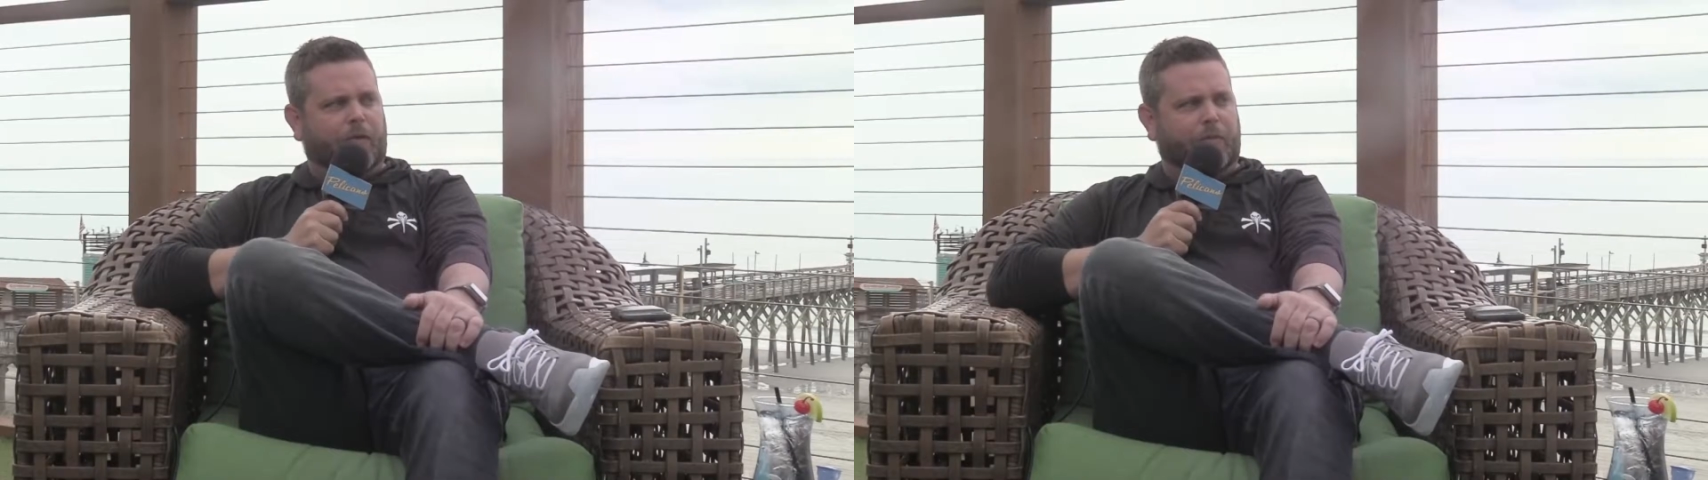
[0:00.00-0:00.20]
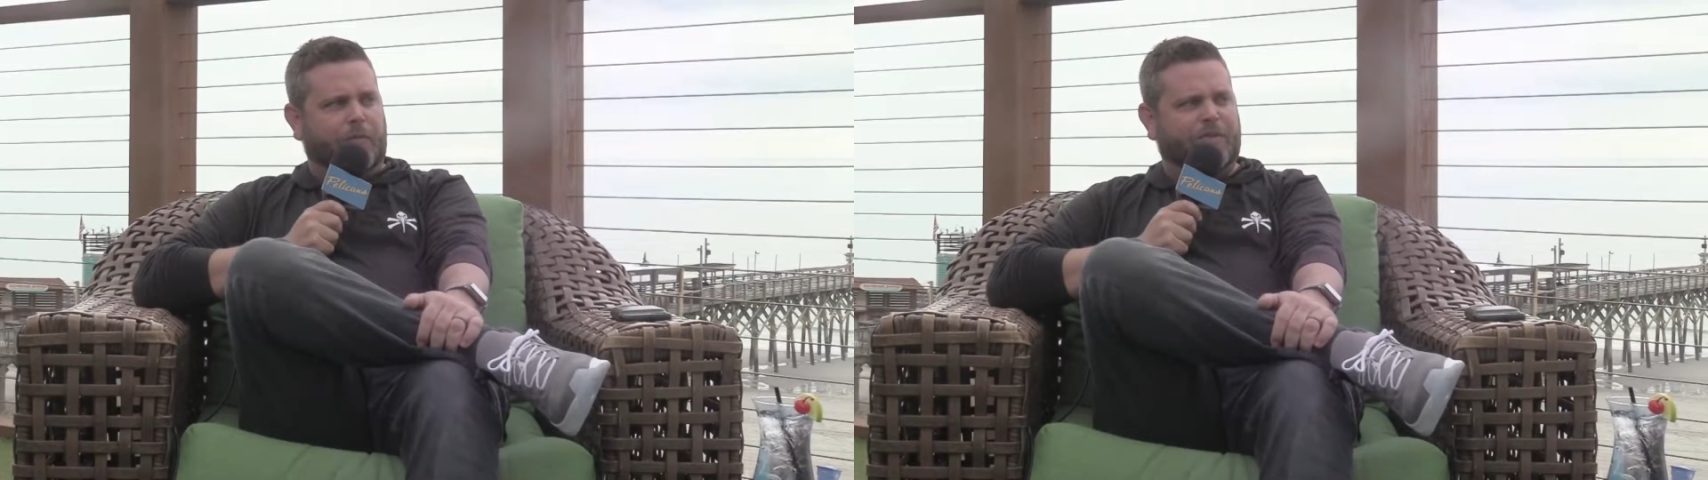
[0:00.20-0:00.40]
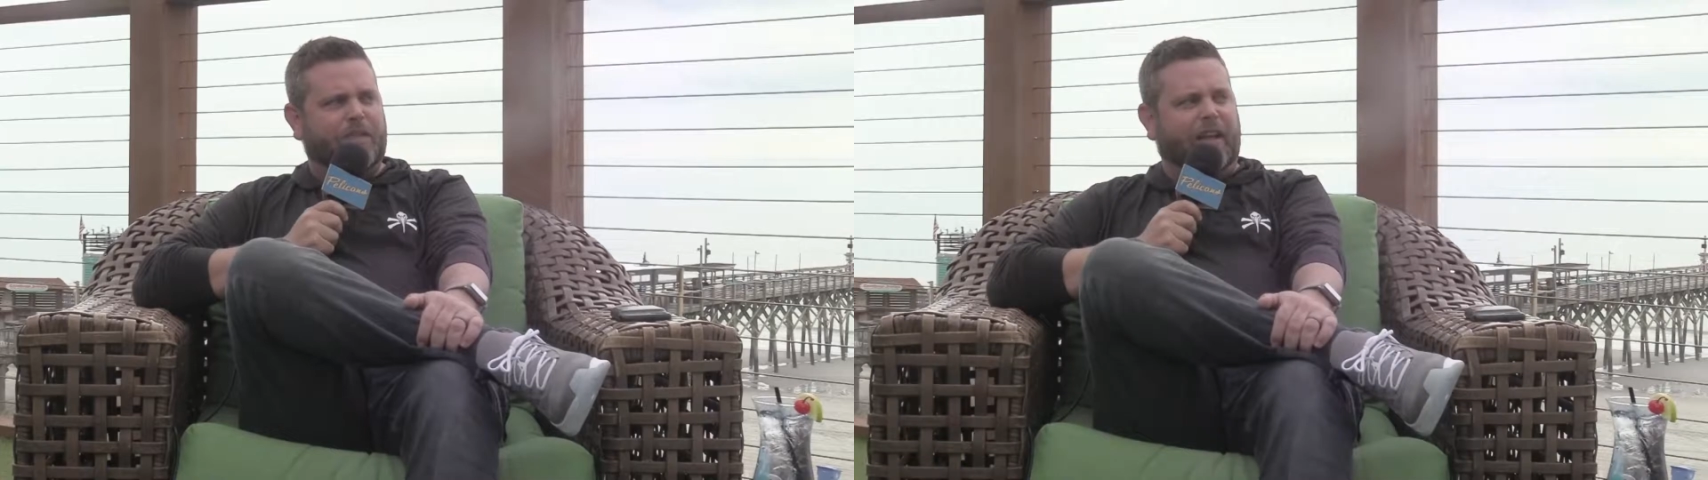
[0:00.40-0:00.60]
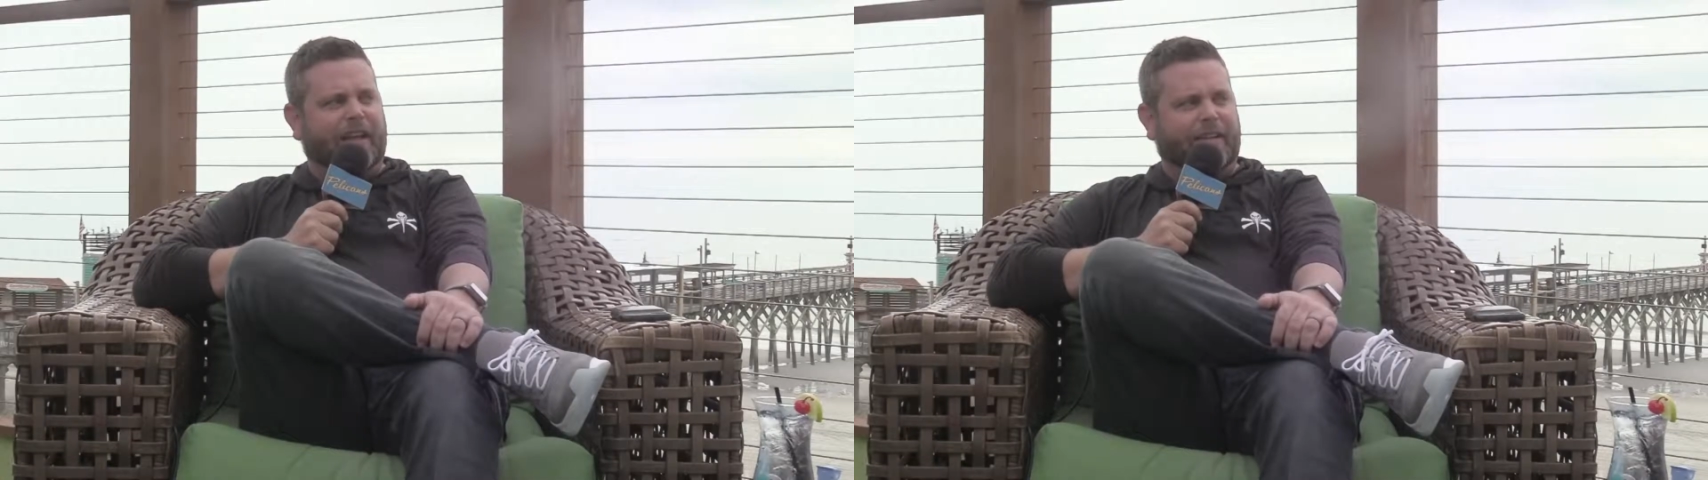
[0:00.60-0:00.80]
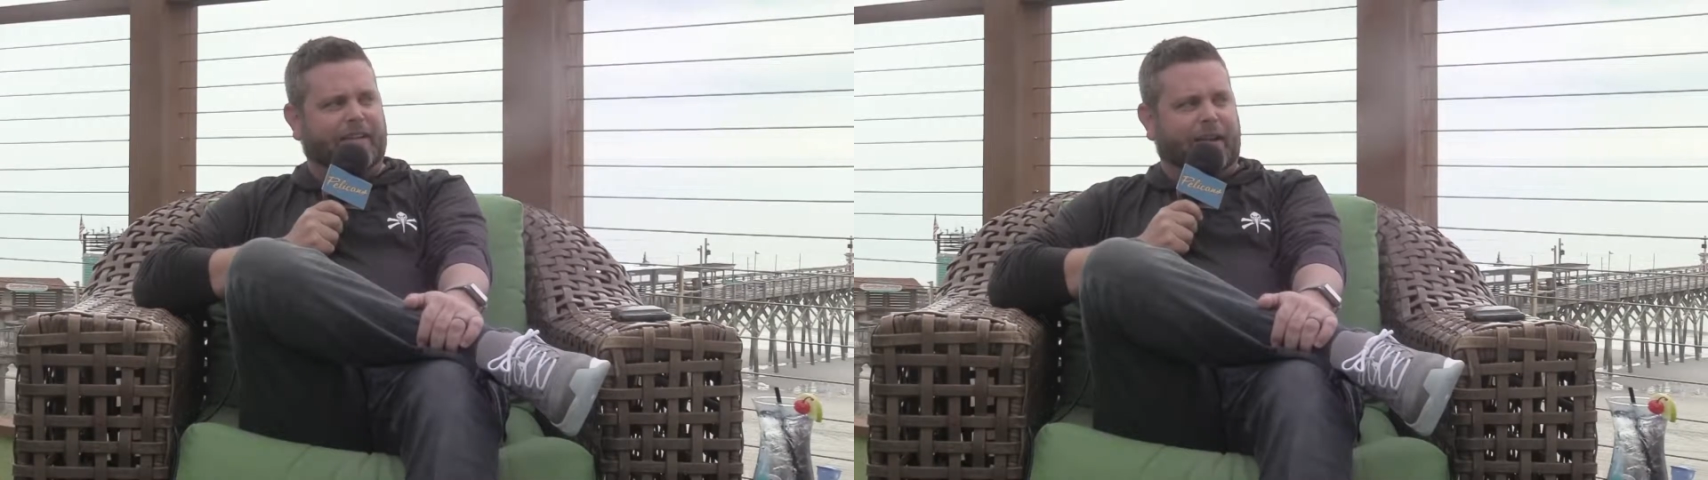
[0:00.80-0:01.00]
of them was
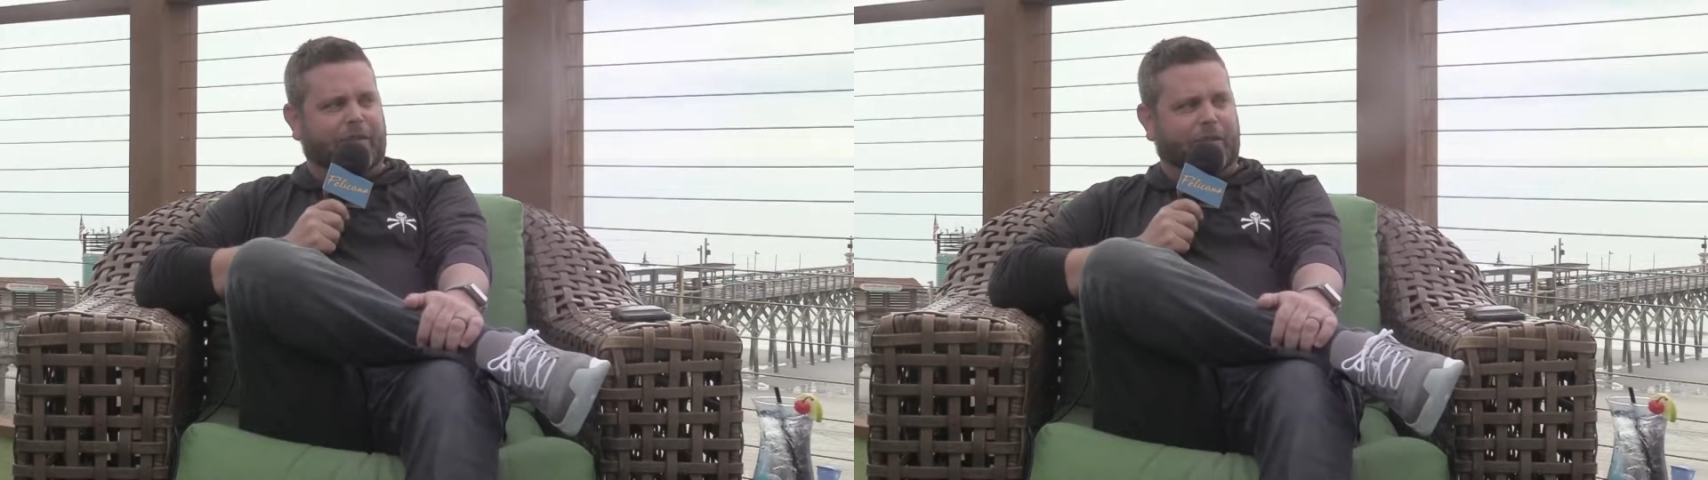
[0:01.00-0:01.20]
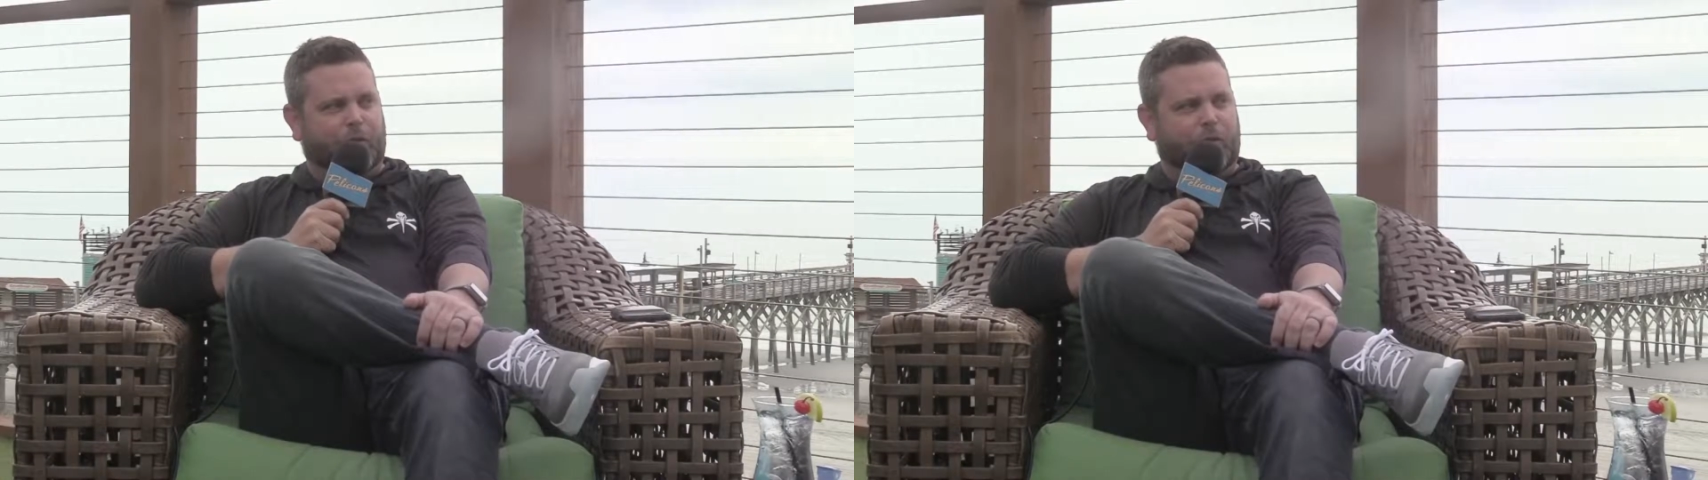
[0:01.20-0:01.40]
laying down in the